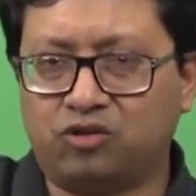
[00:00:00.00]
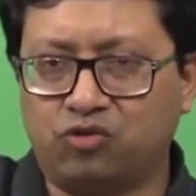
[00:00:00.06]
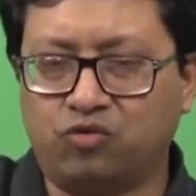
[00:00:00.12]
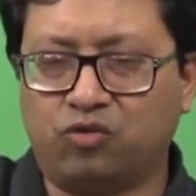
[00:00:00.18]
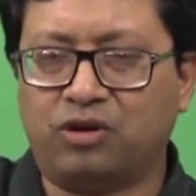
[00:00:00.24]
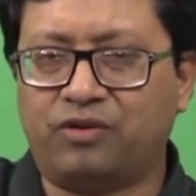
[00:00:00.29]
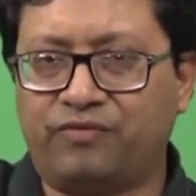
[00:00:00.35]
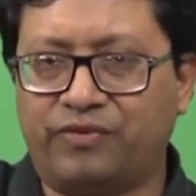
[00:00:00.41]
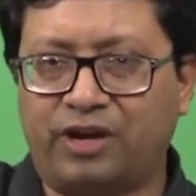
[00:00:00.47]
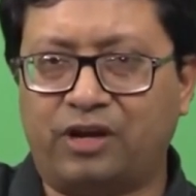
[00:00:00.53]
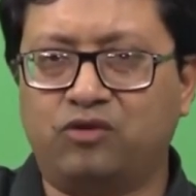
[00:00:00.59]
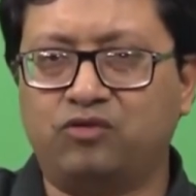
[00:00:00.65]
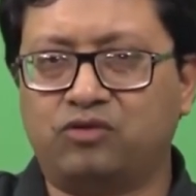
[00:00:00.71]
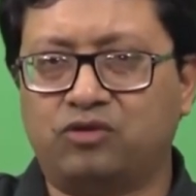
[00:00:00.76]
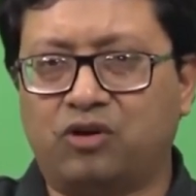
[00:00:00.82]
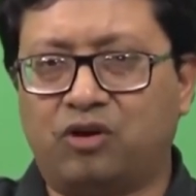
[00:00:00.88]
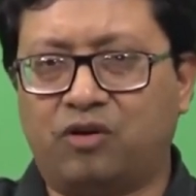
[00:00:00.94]
lower
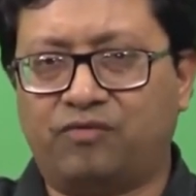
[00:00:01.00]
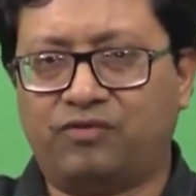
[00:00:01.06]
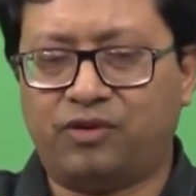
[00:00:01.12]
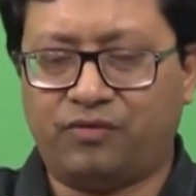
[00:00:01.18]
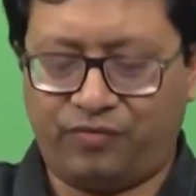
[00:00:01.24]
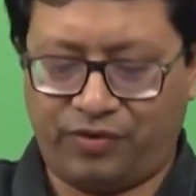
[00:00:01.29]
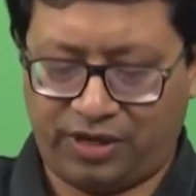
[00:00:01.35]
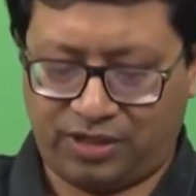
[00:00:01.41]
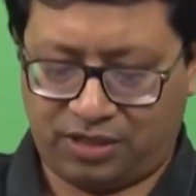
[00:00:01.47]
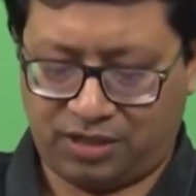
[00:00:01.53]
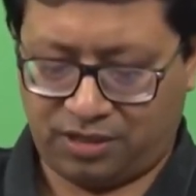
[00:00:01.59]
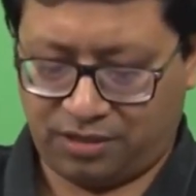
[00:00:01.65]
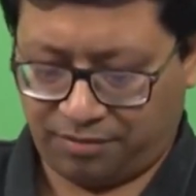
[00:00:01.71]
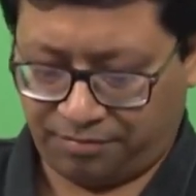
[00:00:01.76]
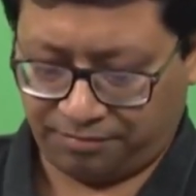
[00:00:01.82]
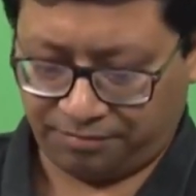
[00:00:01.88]
values of the weights.